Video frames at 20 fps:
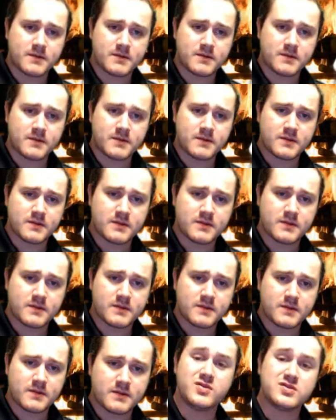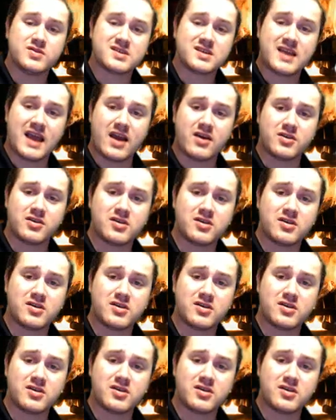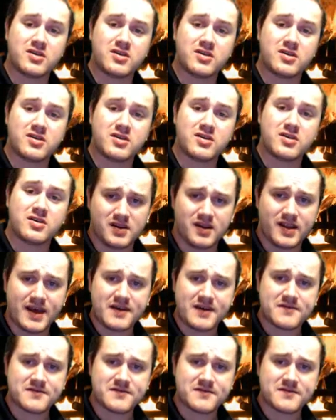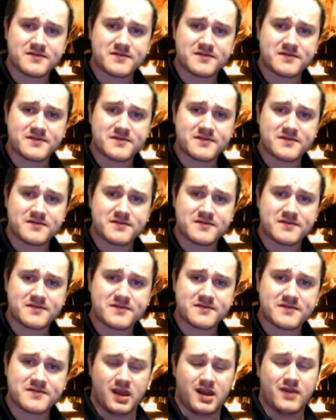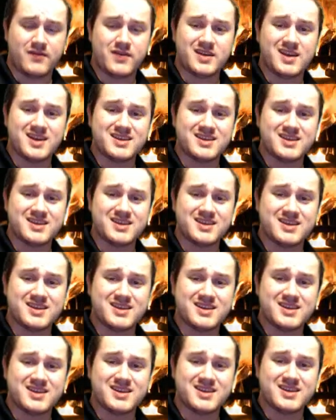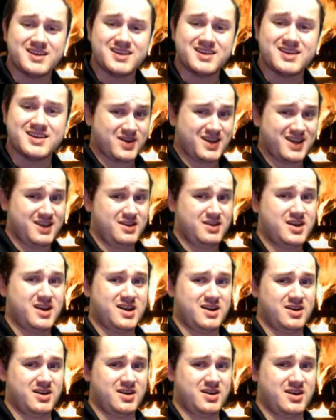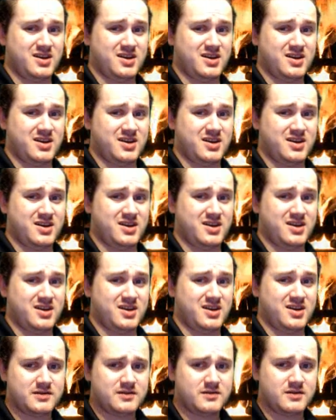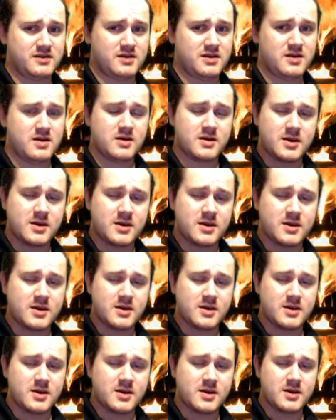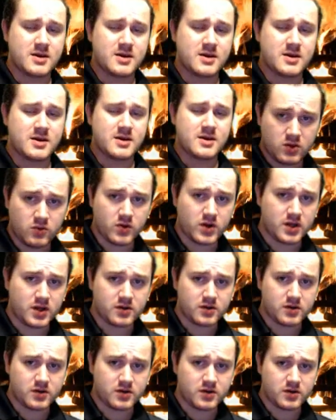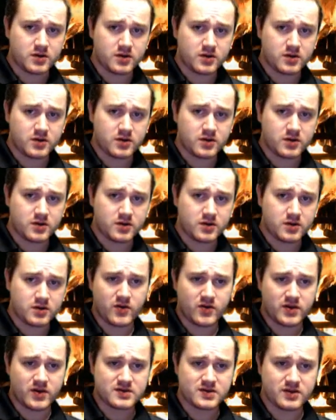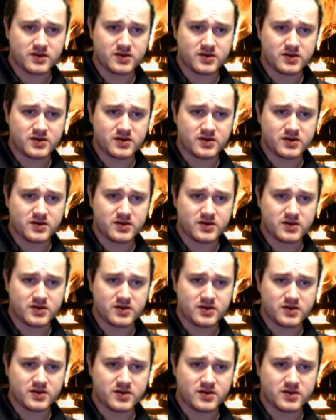Again, if it was counterclockwise, you turn it to the left. Again, if it doesn't specify which way, you gotta go counterclockwise. Okay, but you want to really just focus on doing that. So when